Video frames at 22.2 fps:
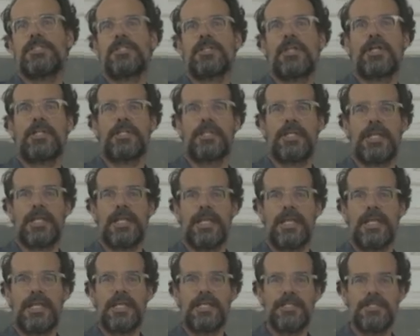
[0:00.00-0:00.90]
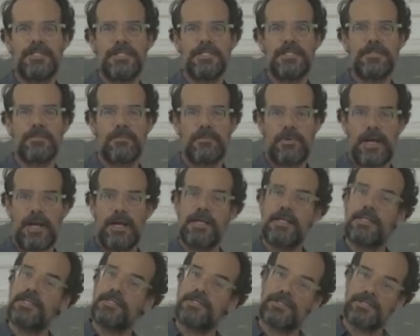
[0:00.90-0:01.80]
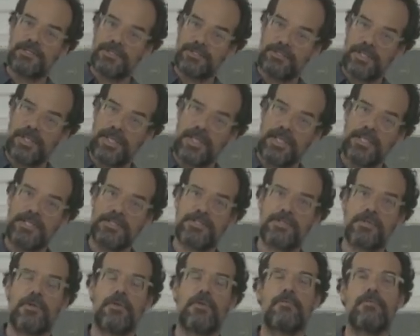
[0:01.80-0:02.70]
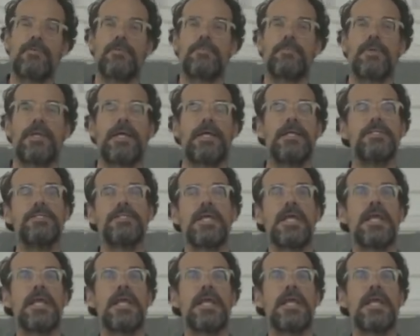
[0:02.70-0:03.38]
not the kings, right? There's kings all over the place.